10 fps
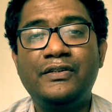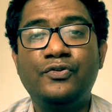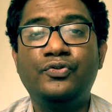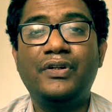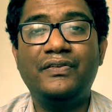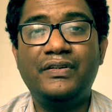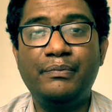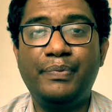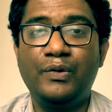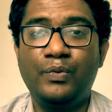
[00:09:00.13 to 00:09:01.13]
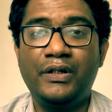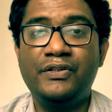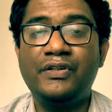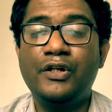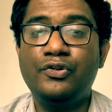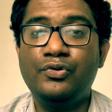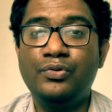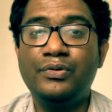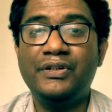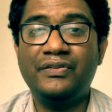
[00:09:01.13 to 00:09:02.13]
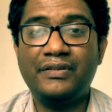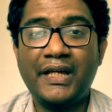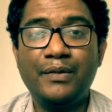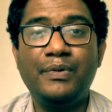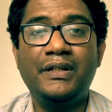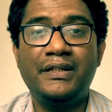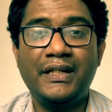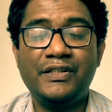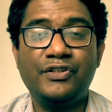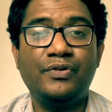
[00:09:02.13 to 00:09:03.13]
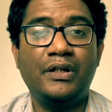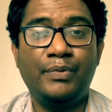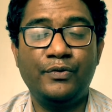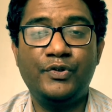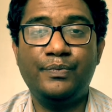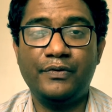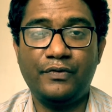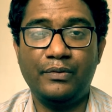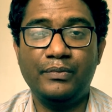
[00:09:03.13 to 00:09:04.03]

use simple words to describe the test you're about to perform.